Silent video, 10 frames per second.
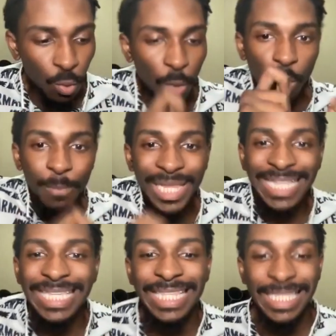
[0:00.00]
where we're
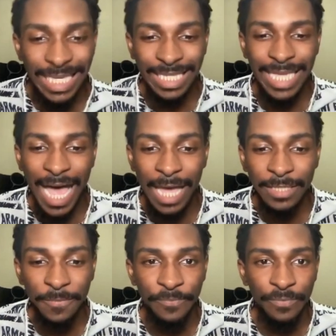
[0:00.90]
planting the seeds, guys.